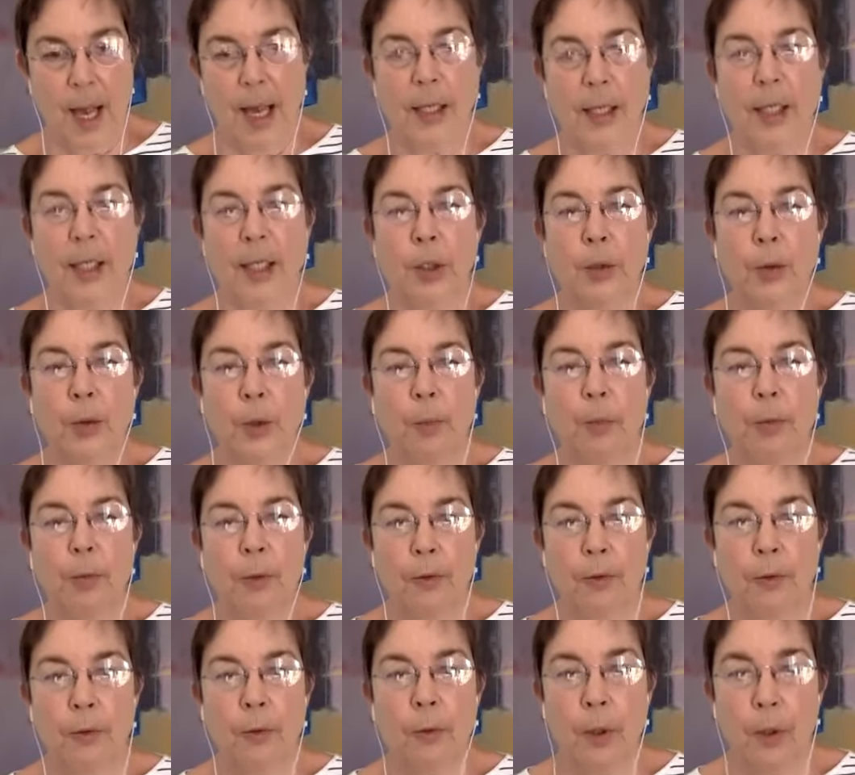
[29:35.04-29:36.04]
group
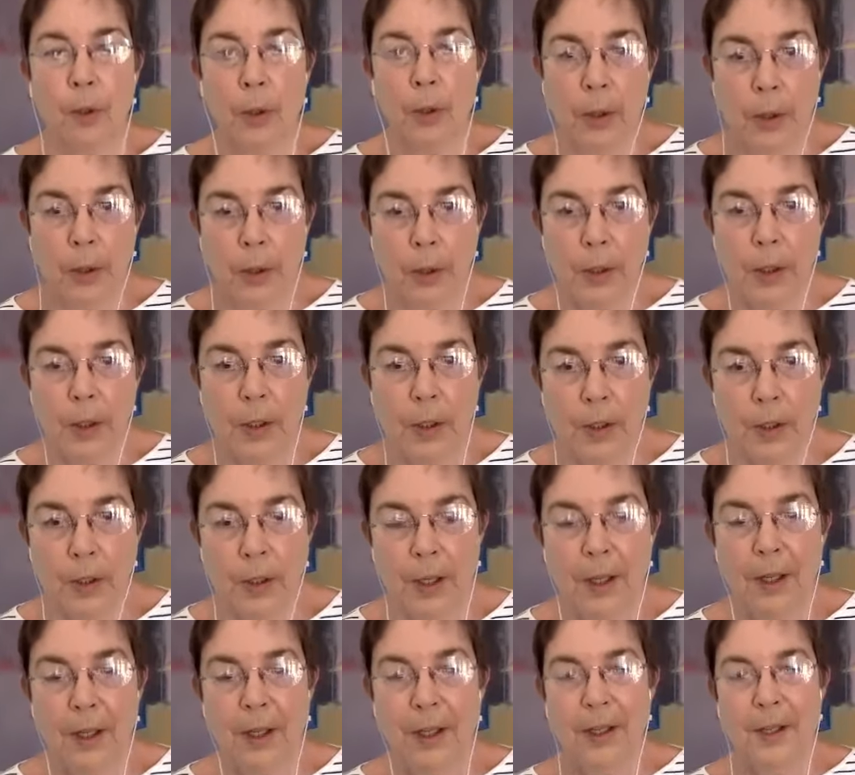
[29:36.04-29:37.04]
of words
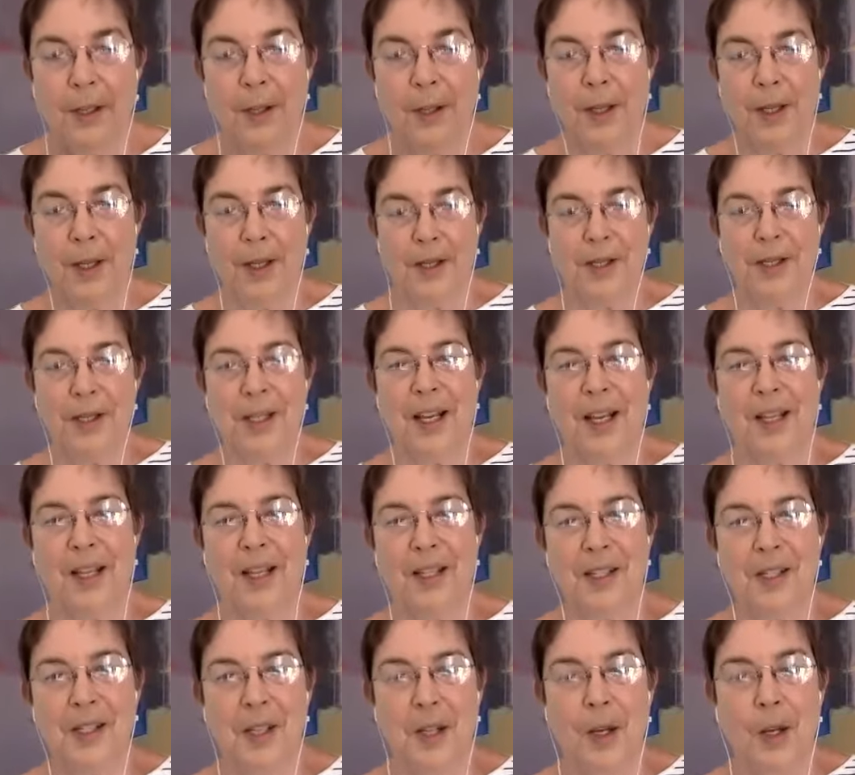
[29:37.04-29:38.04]
that
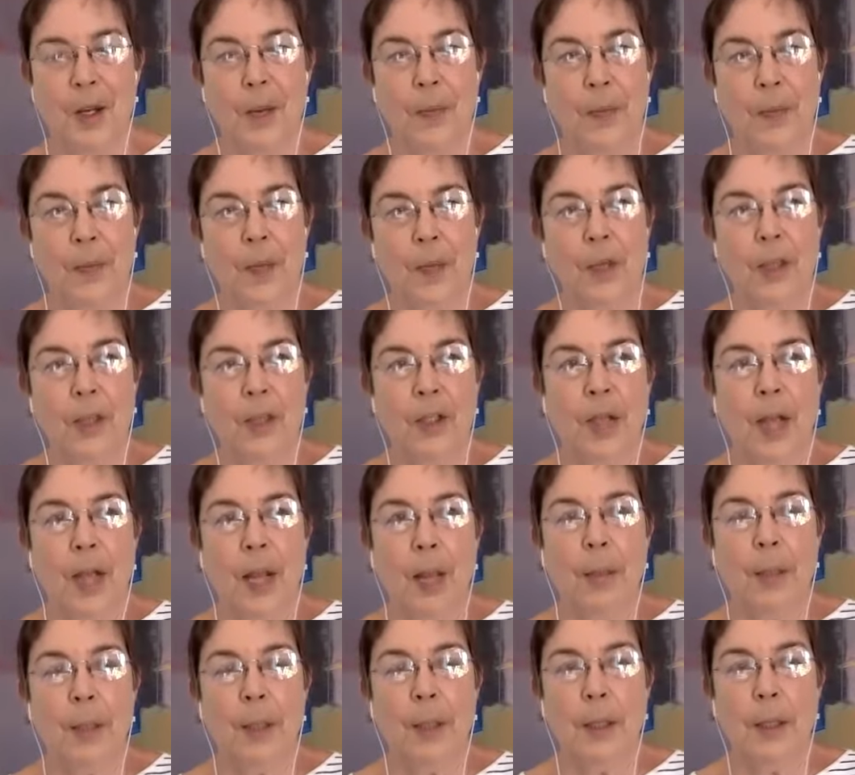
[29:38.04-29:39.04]
says a
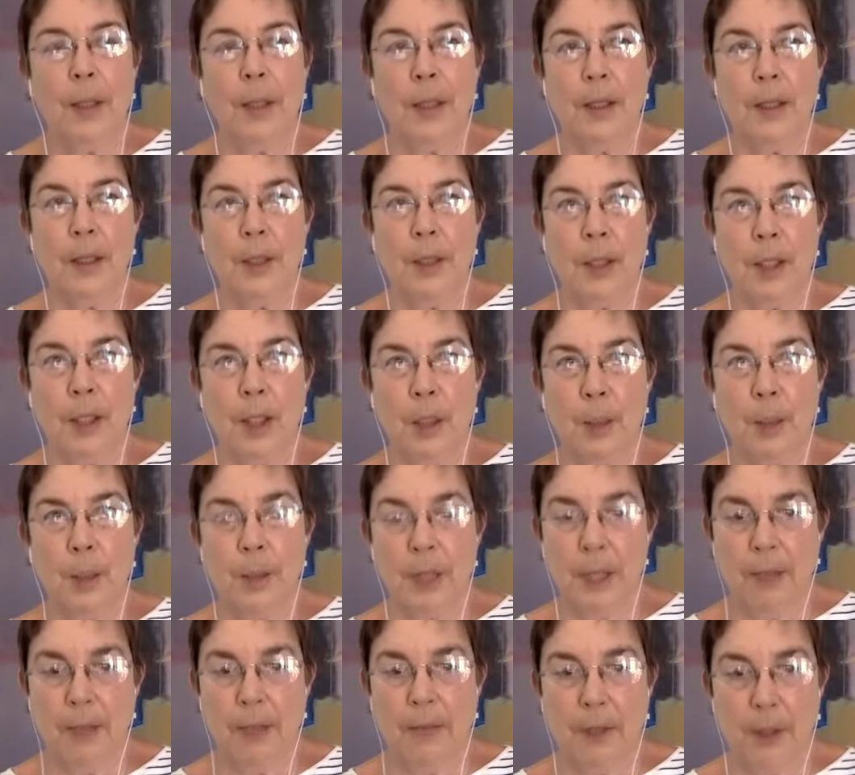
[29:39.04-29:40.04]
chaplain is
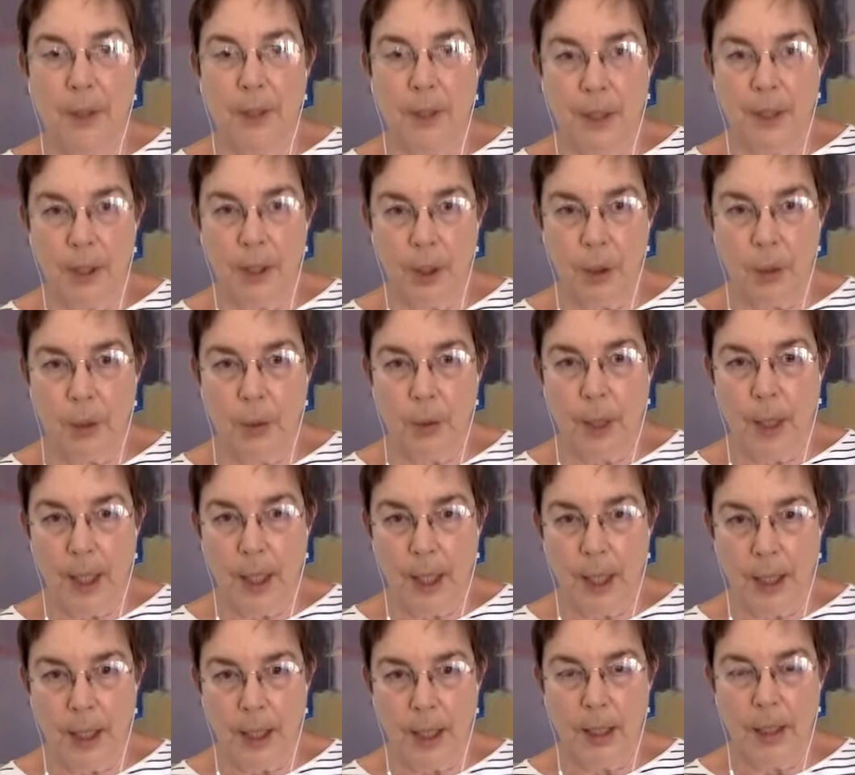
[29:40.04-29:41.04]
specifically
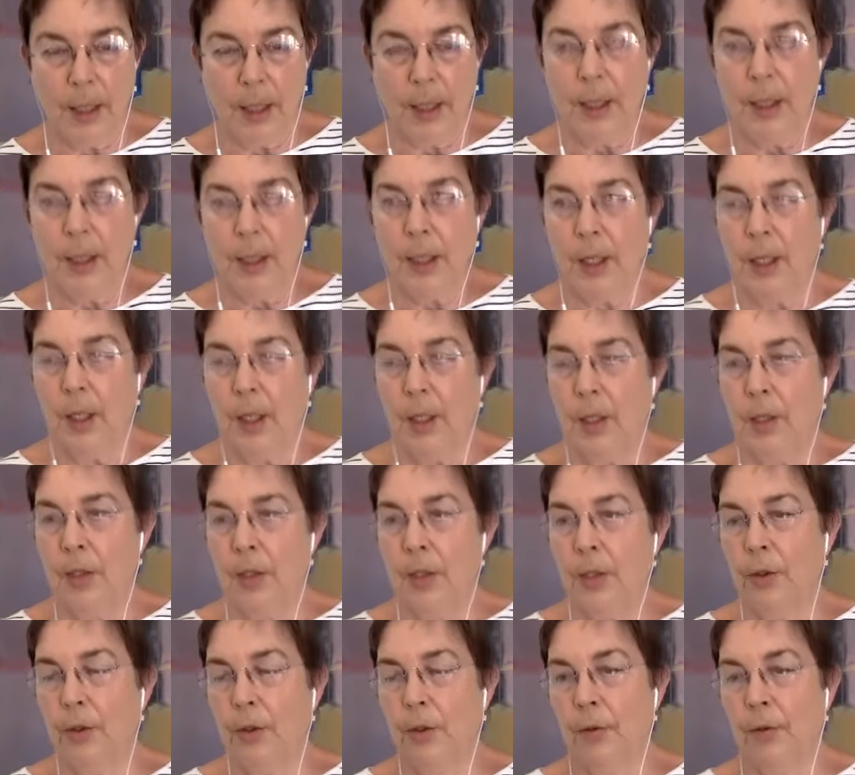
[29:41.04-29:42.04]
trained
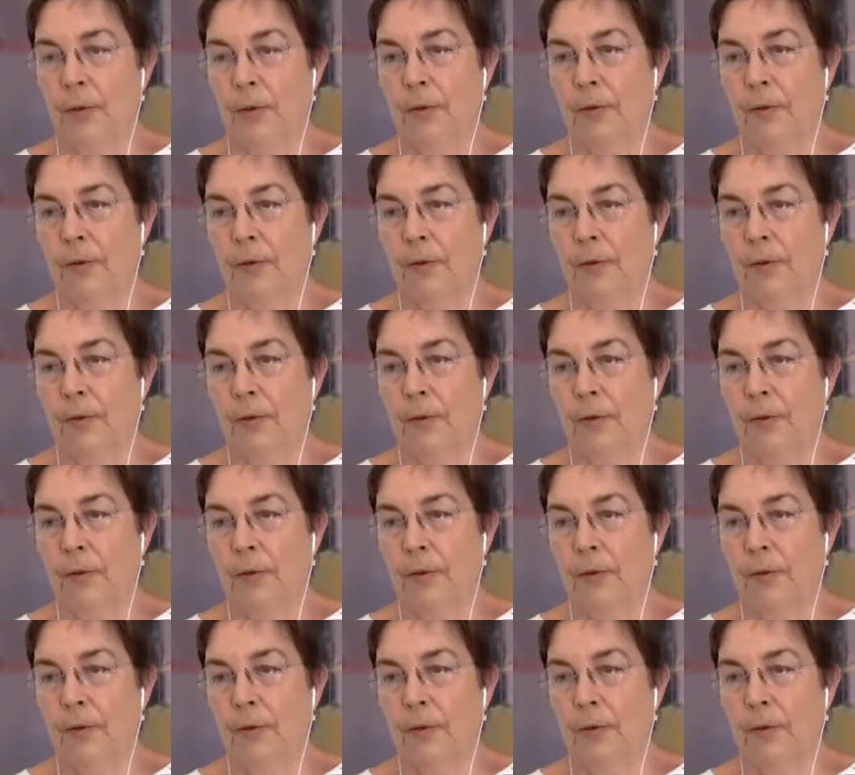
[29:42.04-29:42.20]
to